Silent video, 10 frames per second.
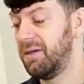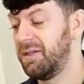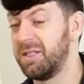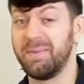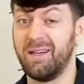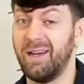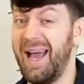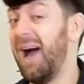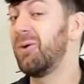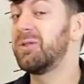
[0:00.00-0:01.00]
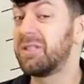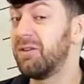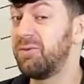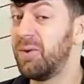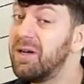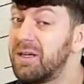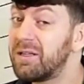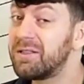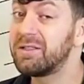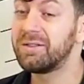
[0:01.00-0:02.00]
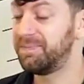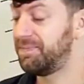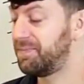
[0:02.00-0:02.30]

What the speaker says: something like How Stuff Works.